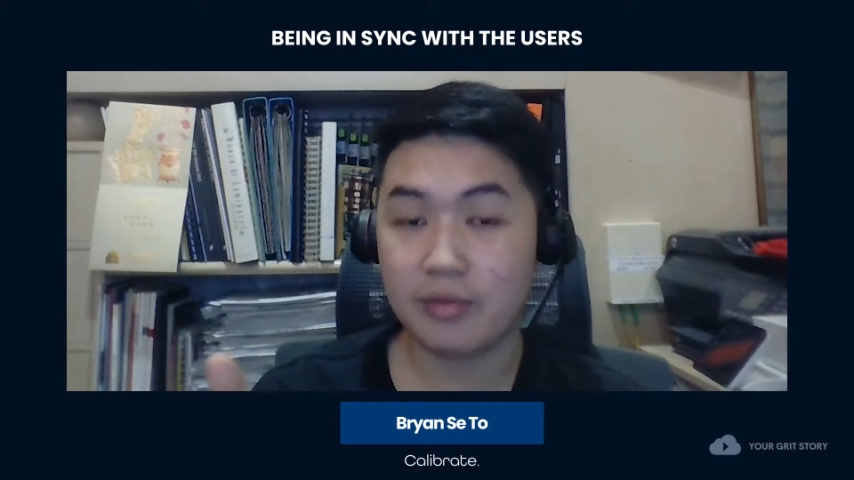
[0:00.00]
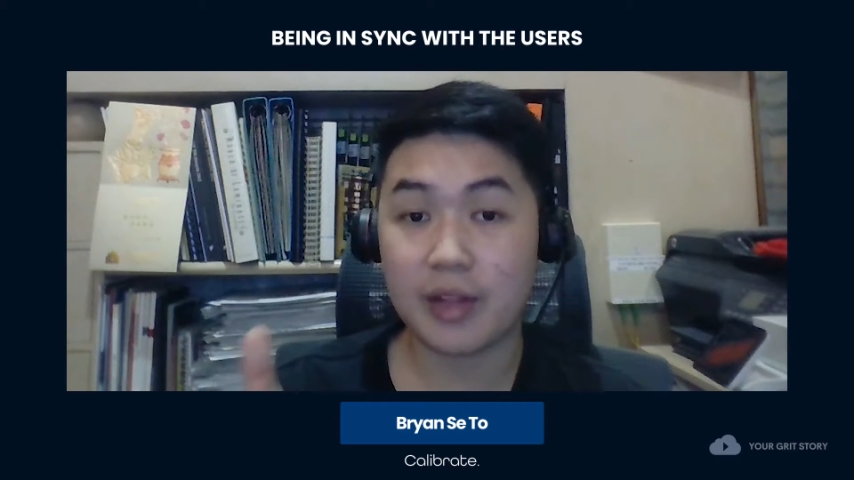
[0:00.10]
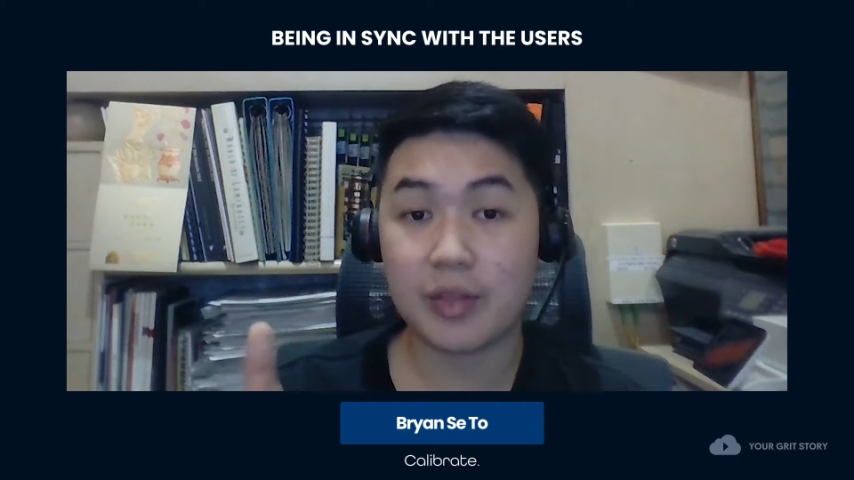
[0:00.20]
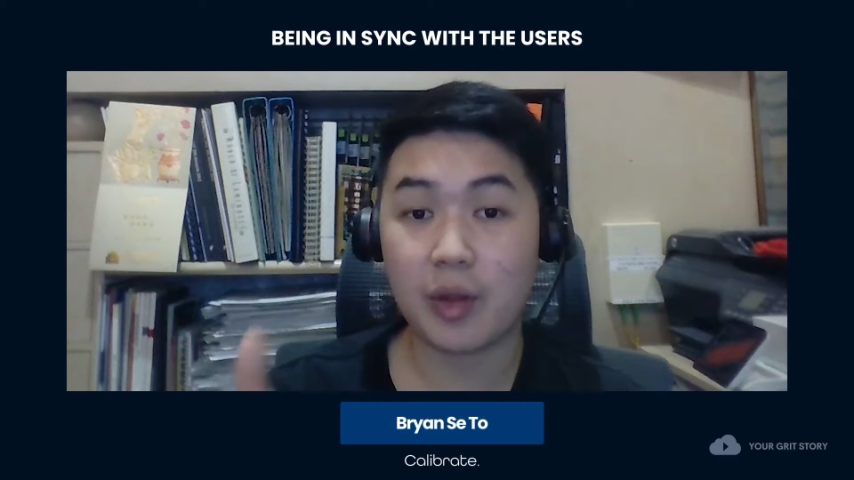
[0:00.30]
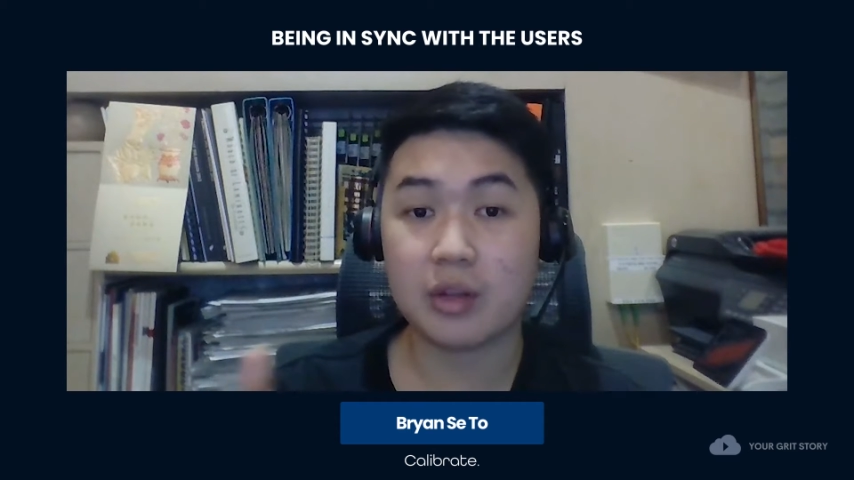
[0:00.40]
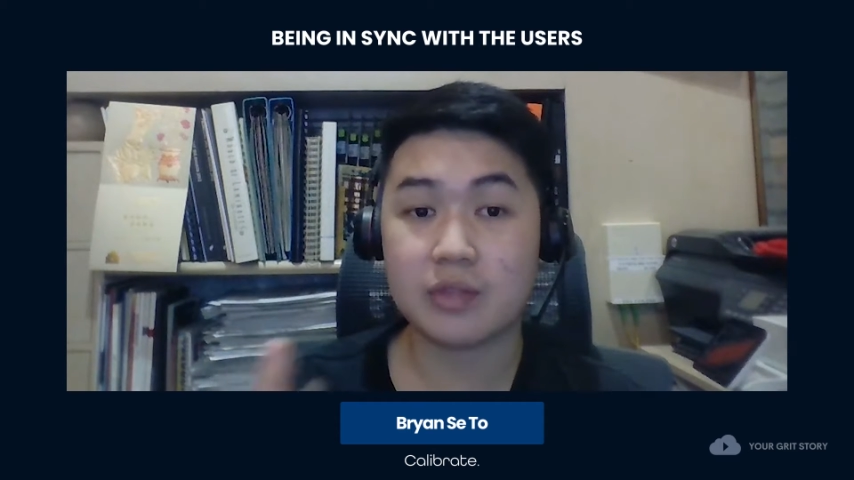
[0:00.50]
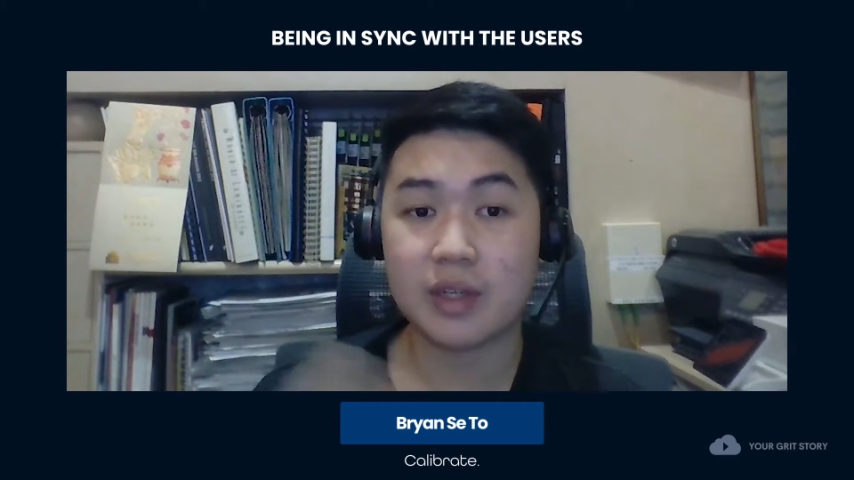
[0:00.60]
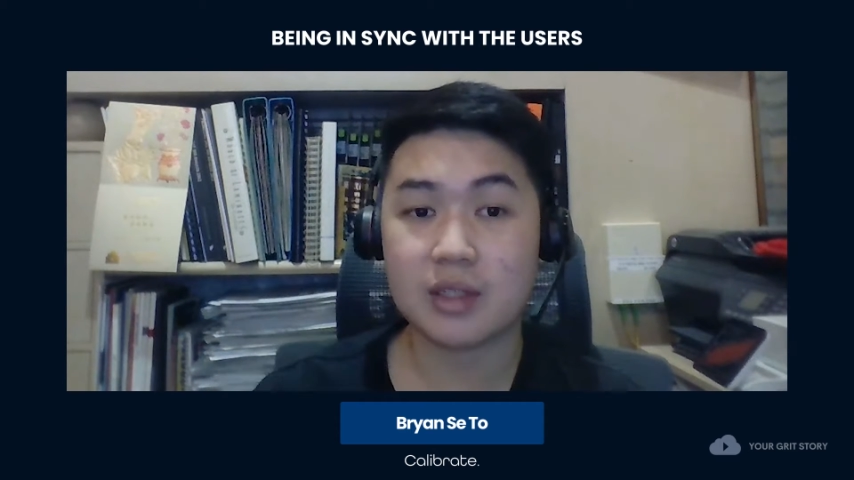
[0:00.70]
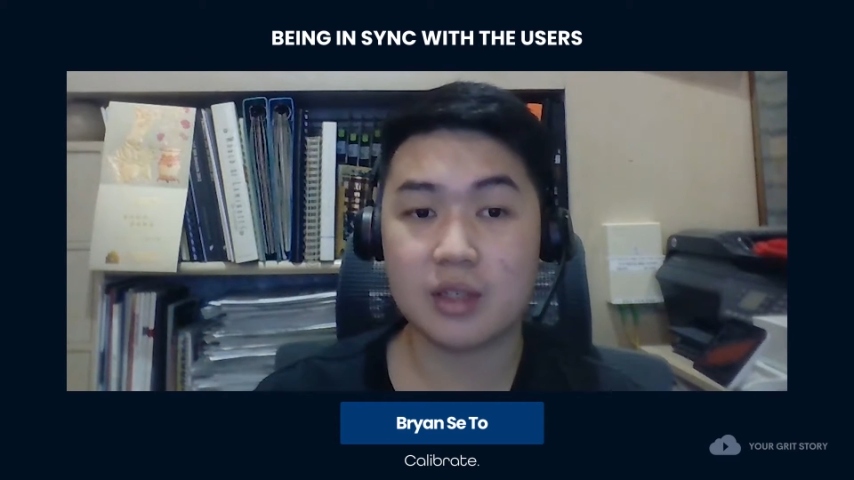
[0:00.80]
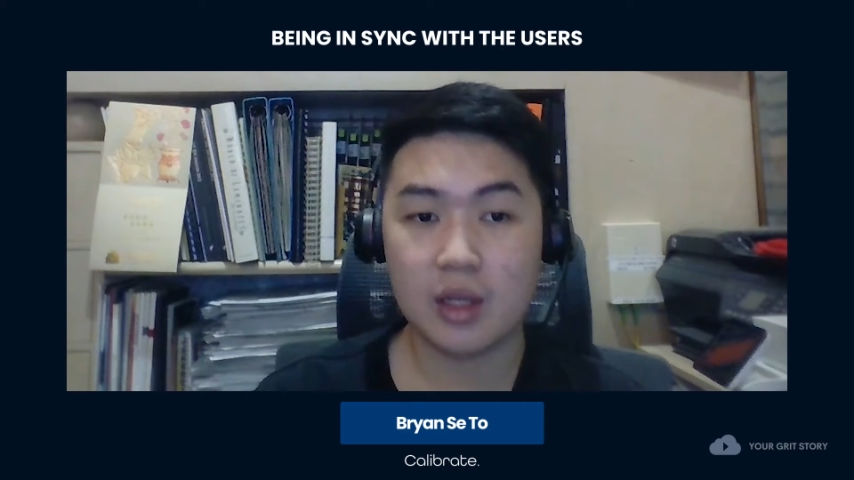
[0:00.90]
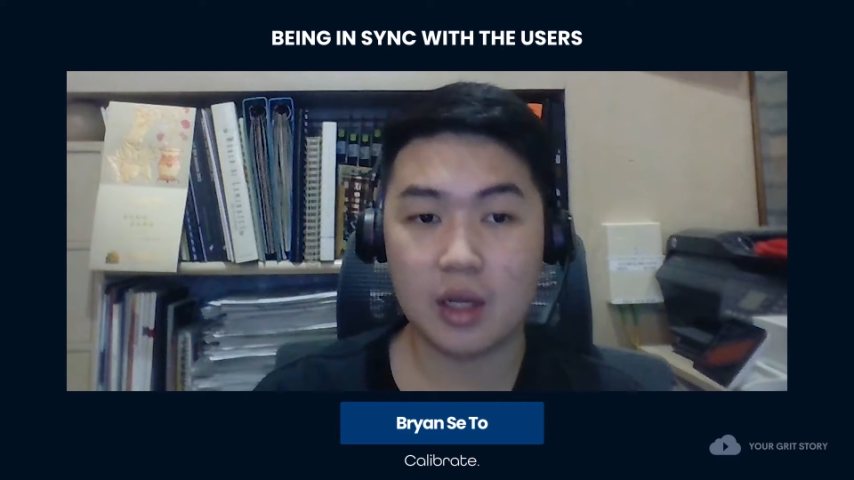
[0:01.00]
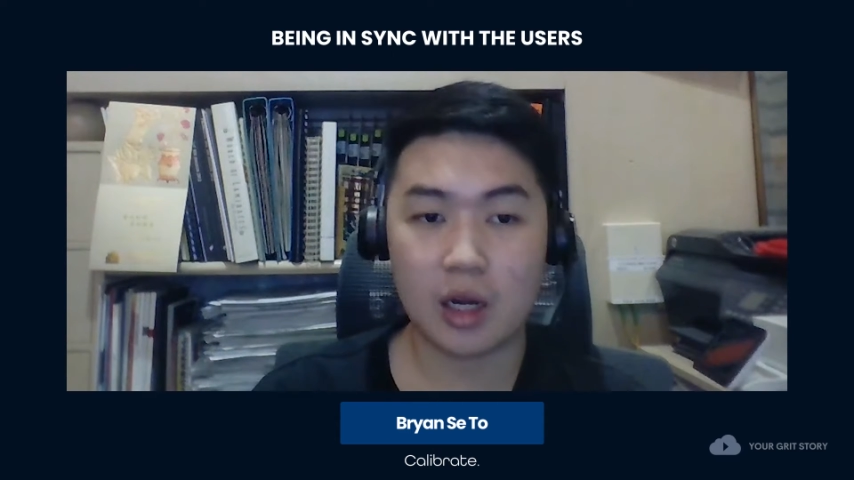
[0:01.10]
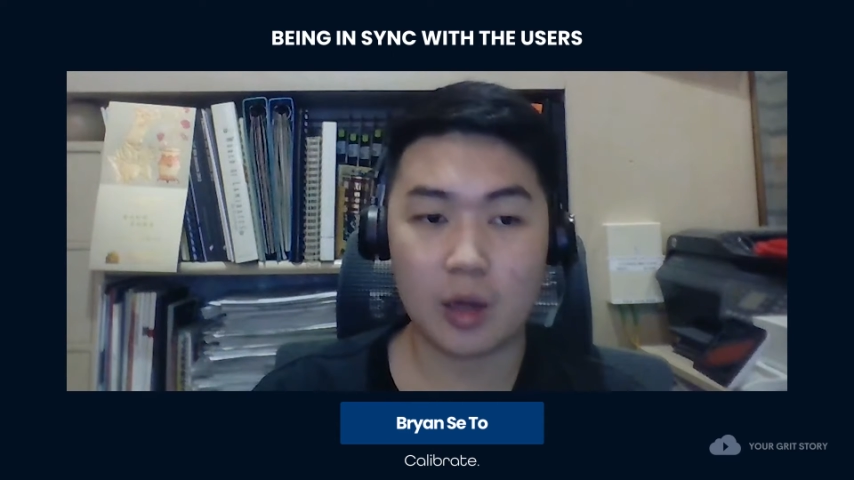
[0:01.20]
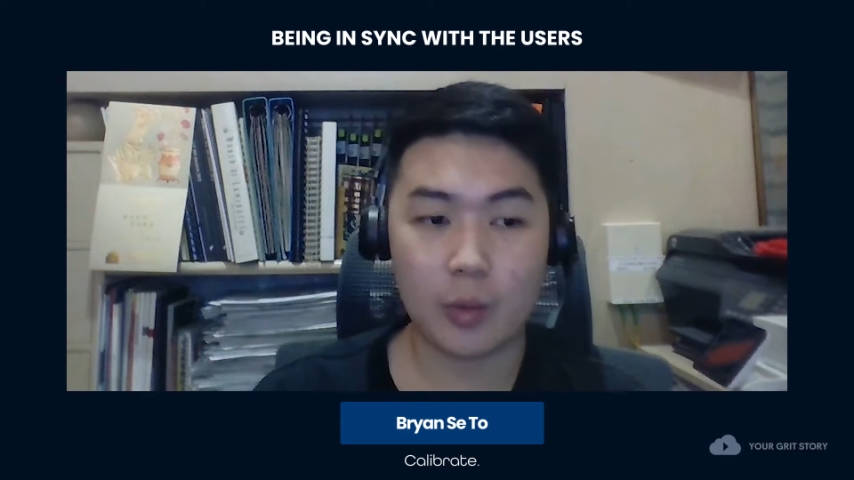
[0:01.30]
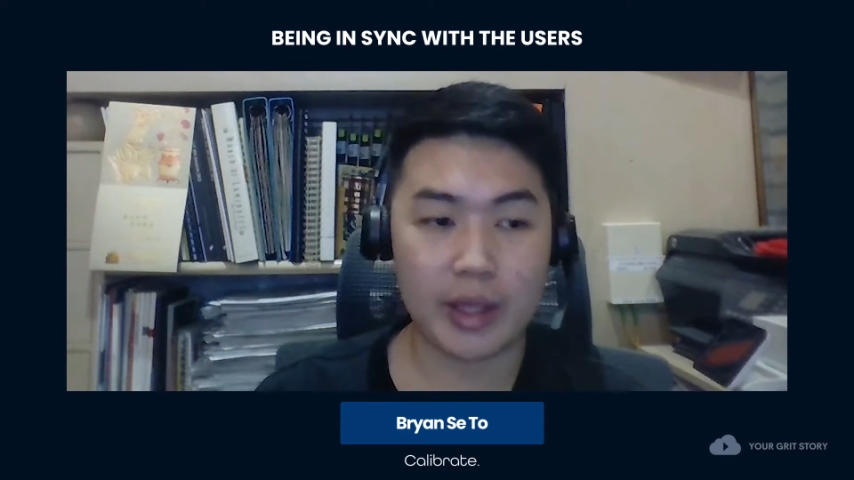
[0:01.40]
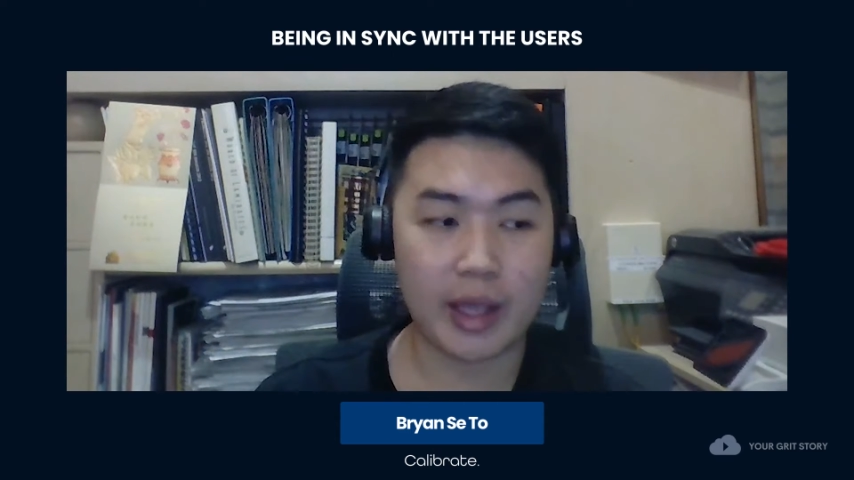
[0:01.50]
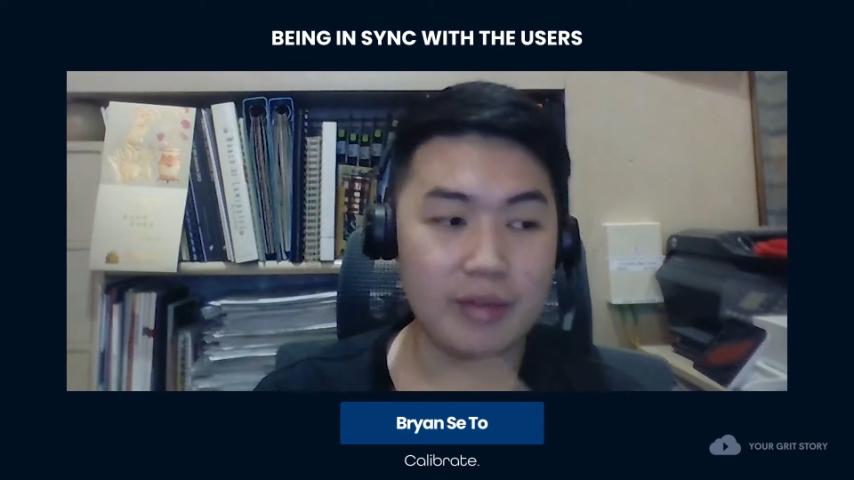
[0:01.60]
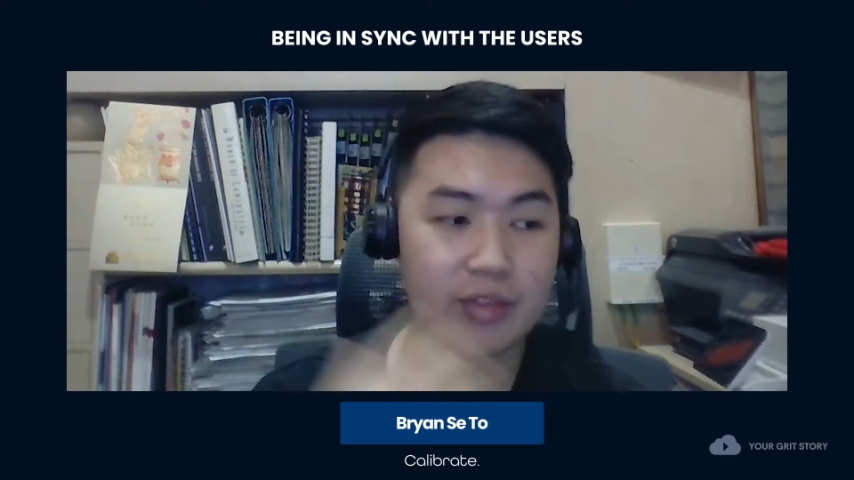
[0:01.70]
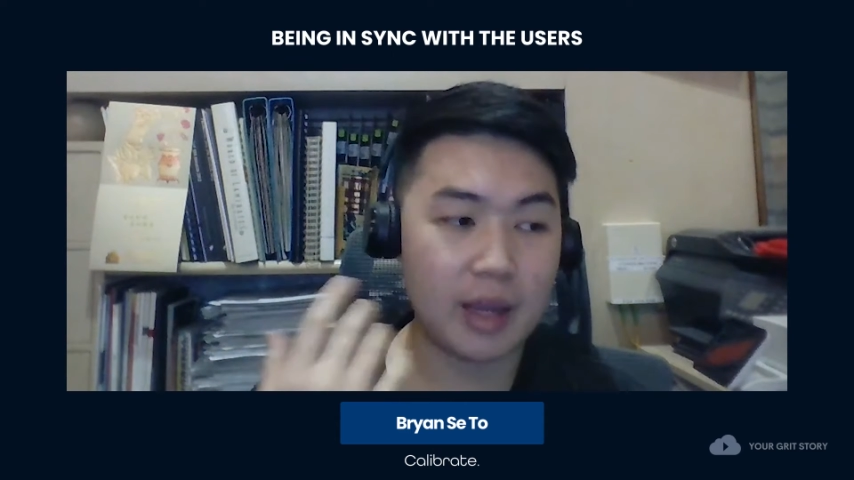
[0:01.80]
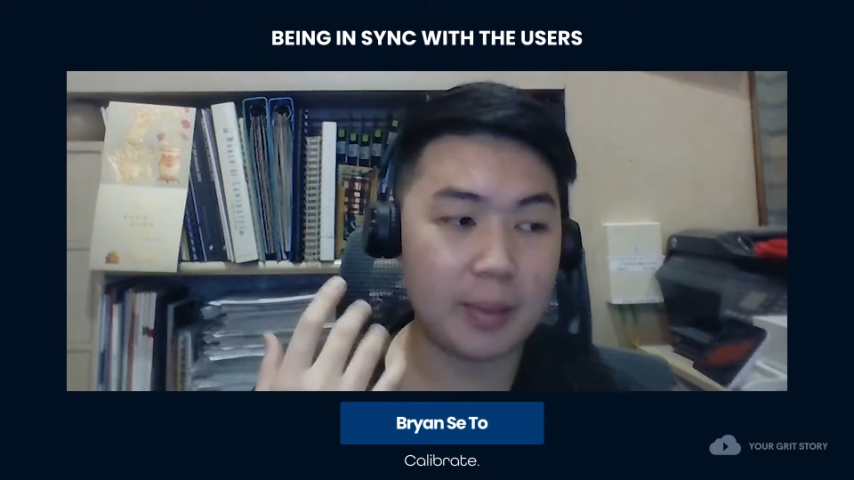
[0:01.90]
vendors first. Uh, we
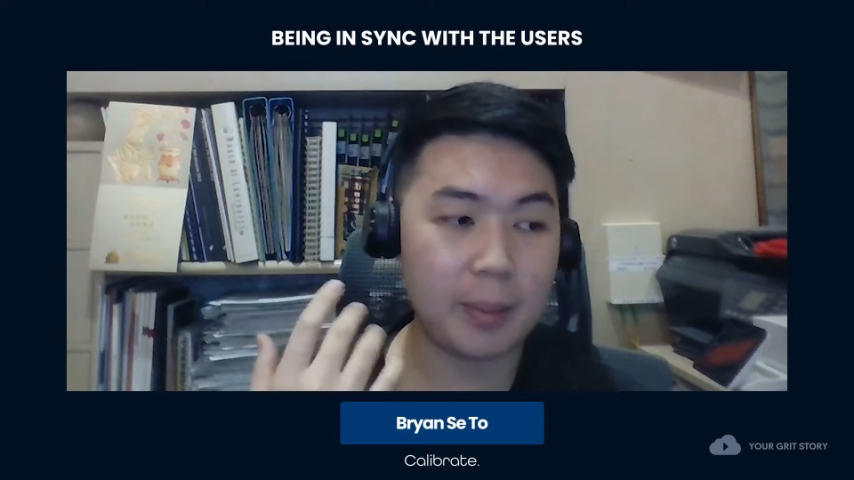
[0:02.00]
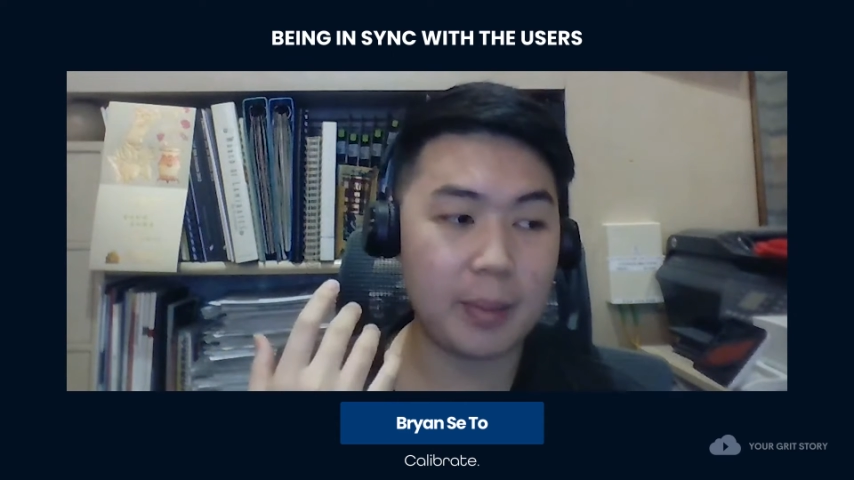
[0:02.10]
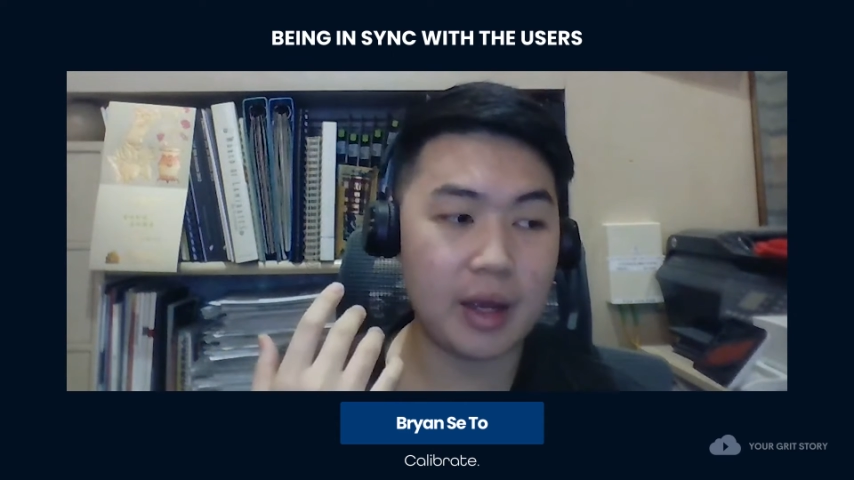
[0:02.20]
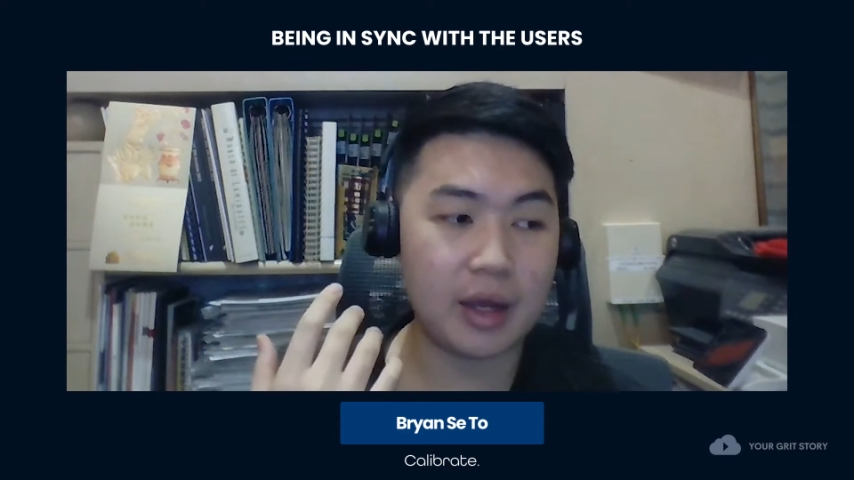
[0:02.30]
gave them